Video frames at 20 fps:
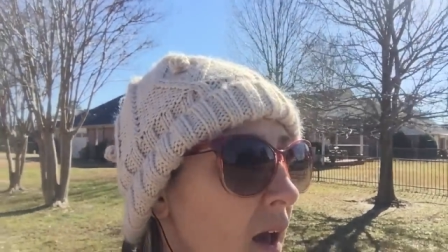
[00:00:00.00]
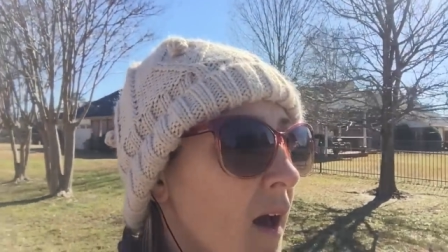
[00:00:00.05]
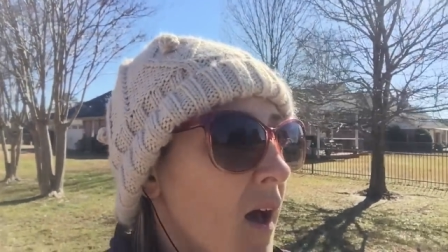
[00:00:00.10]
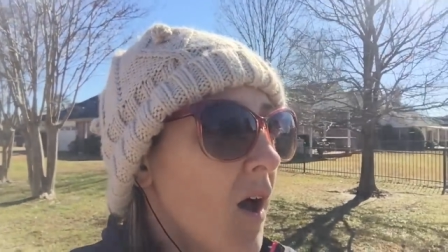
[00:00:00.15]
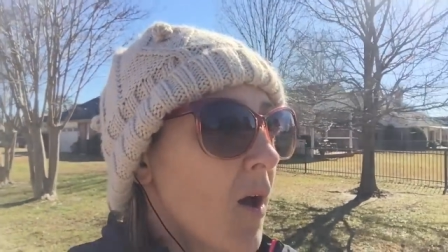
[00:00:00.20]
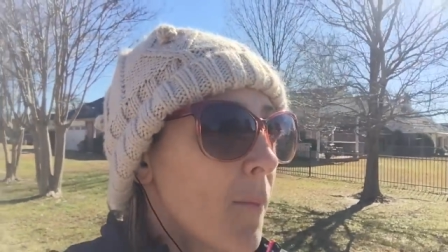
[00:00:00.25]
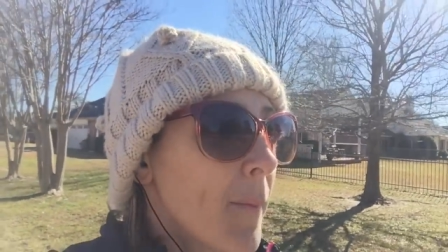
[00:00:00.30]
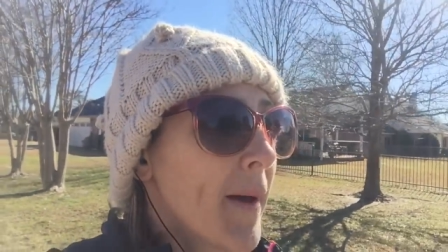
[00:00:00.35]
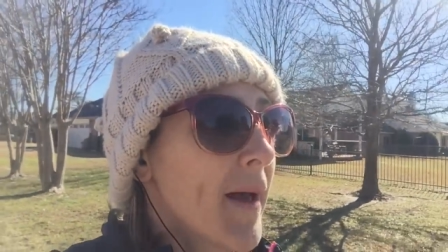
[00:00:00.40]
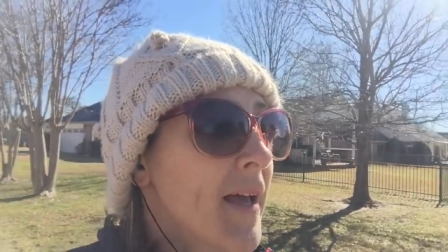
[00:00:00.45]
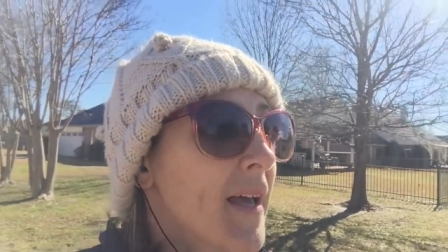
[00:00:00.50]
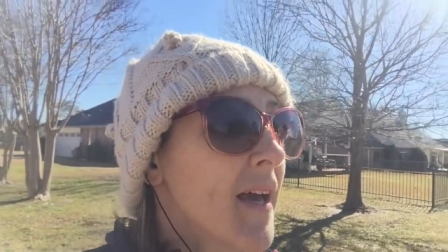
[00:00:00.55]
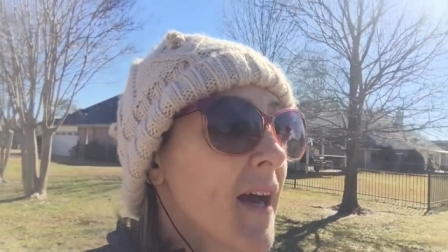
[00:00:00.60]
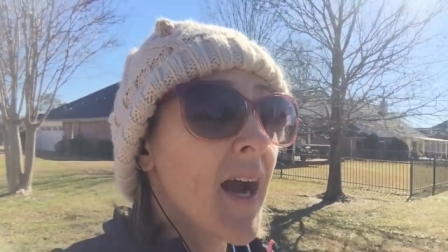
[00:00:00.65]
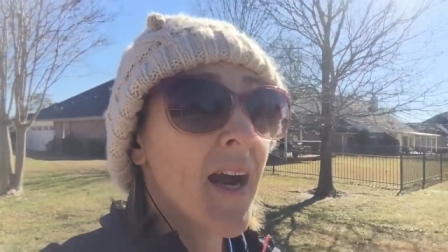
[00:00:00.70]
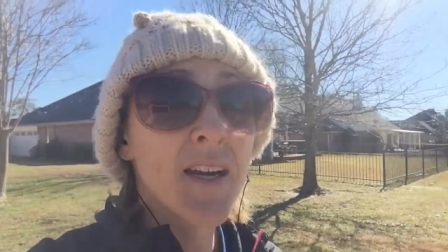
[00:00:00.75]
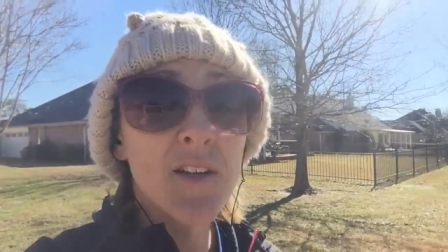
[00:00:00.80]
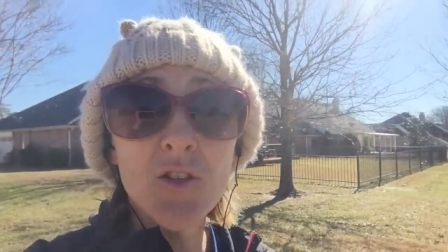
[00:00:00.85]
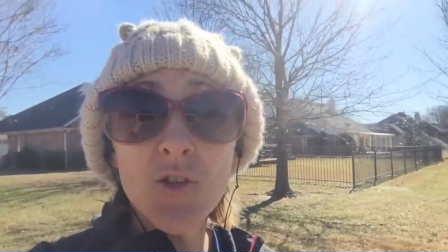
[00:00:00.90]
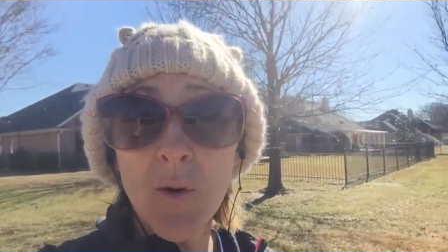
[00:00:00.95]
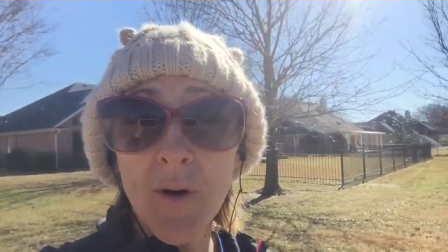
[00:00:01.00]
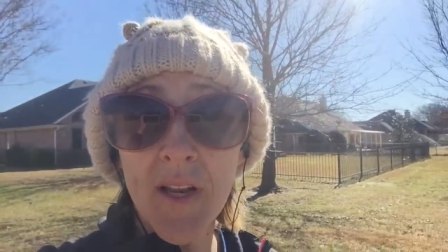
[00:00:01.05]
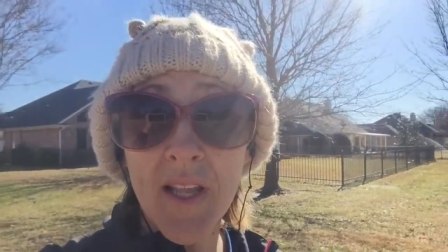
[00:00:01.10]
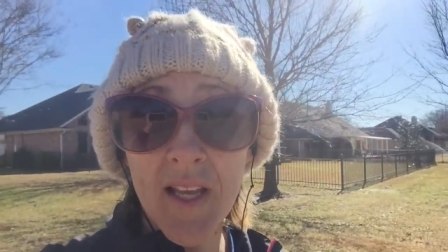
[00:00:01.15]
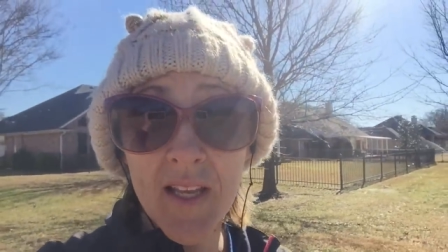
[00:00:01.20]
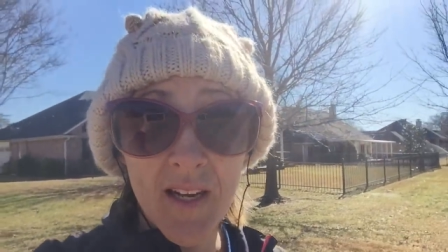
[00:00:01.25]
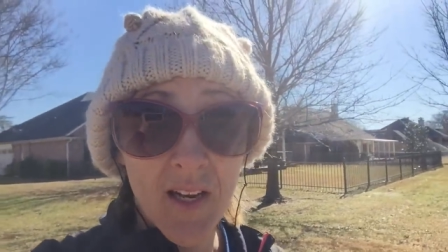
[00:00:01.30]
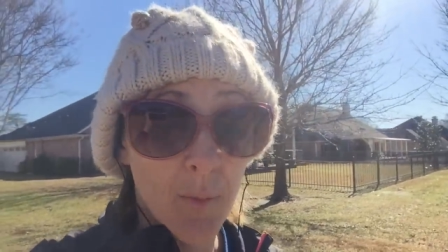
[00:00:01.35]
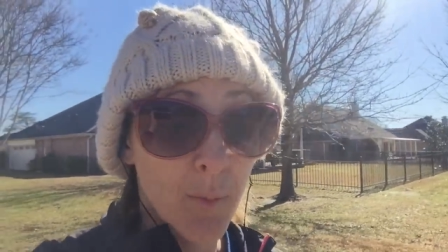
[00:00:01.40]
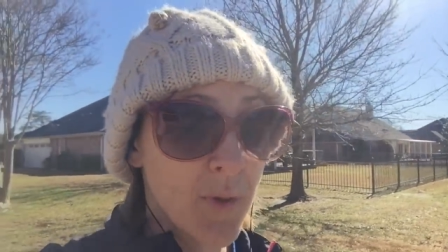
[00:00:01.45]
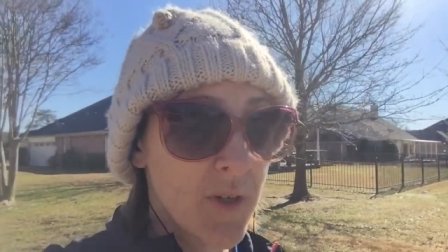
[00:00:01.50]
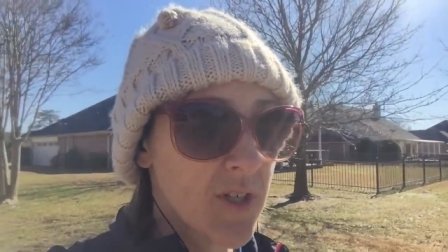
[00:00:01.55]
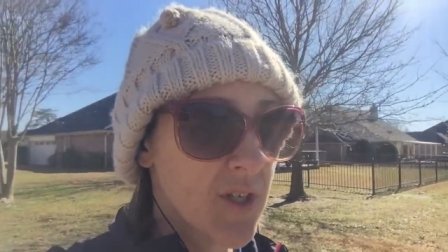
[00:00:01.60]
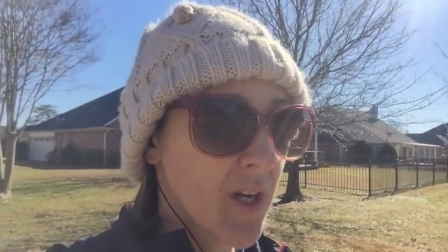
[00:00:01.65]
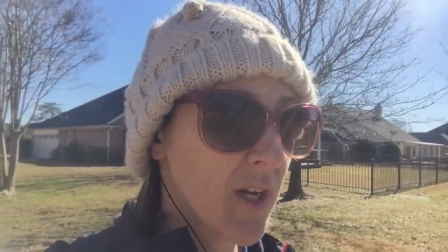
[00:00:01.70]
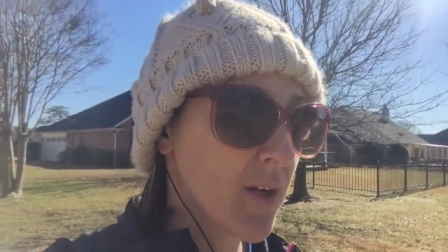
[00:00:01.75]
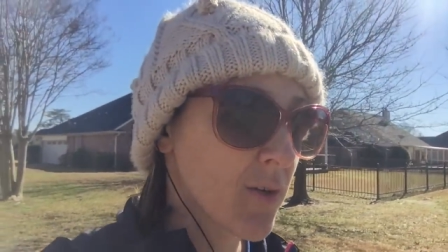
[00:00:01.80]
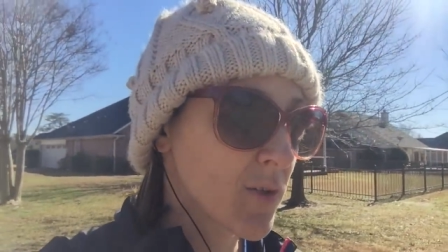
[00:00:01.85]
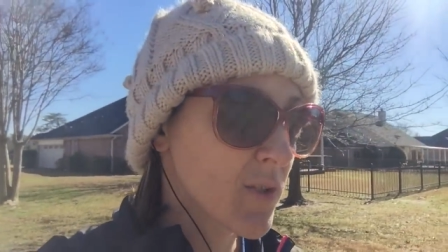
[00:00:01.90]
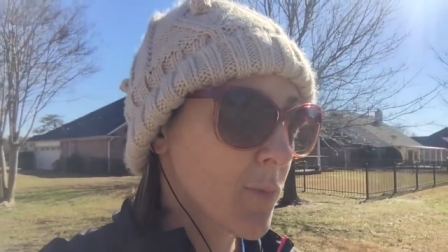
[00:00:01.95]
Um, I enjoyed it and I
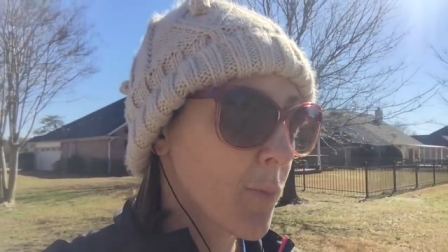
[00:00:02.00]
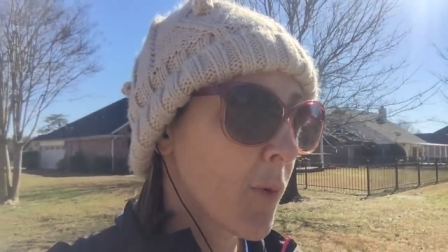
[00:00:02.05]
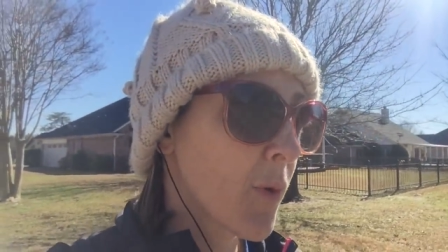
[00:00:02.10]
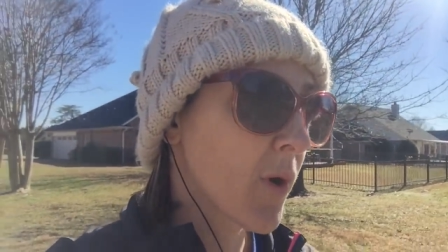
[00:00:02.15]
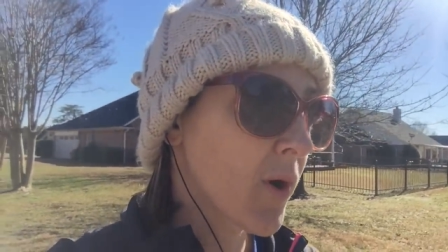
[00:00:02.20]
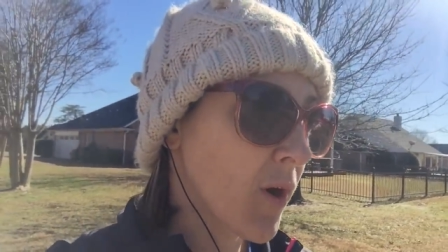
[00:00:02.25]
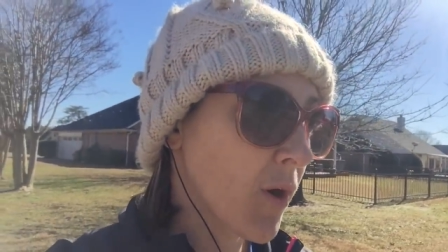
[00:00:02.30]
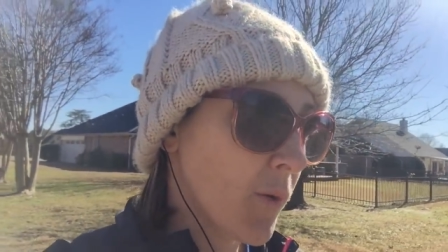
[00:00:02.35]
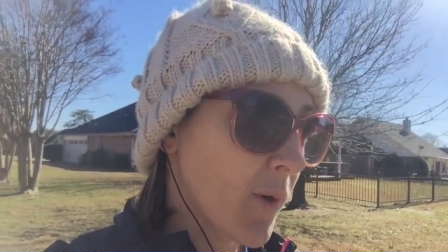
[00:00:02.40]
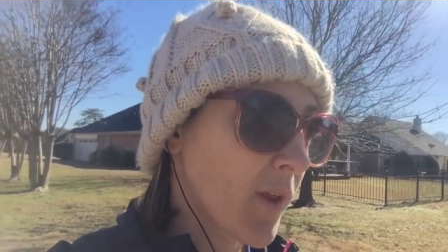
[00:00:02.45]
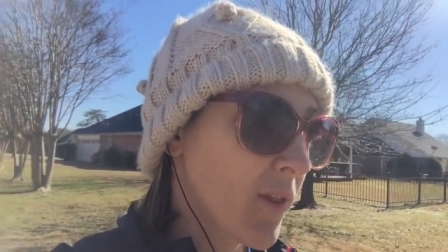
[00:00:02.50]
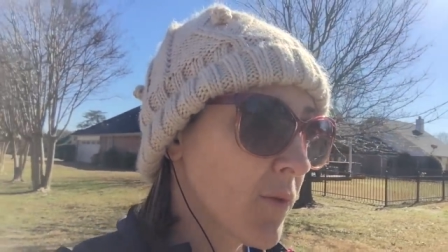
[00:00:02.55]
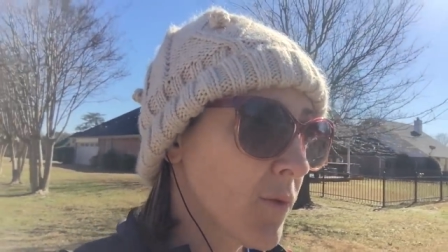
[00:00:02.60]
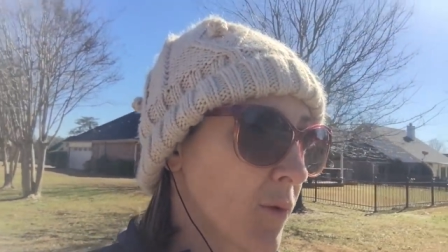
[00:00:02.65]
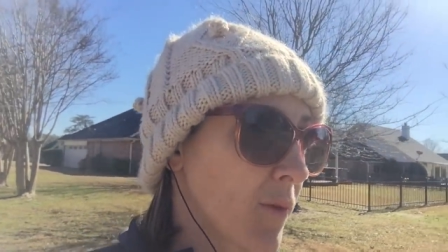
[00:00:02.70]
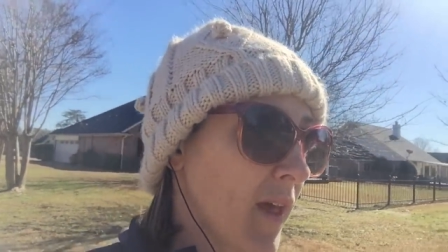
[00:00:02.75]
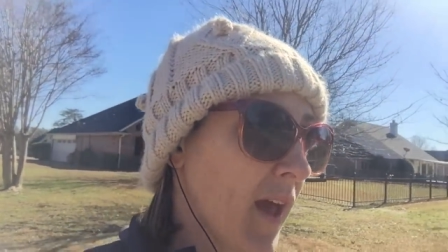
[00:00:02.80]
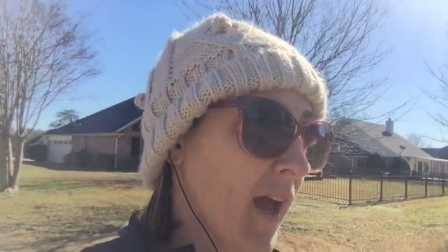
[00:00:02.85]
appreciate your support going through